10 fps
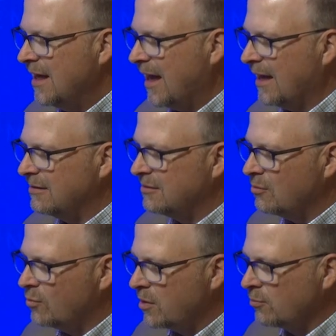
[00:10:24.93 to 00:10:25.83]
And
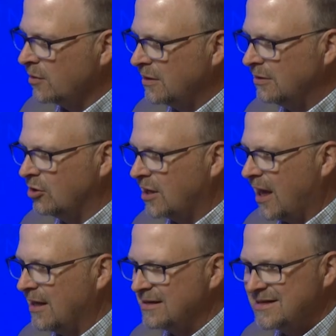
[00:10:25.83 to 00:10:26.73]
we really look
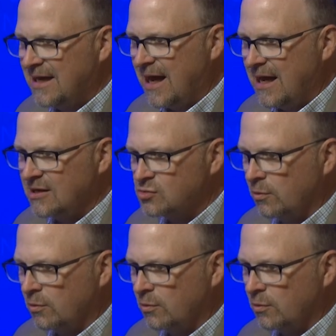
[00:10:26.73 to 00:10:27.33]
at it today as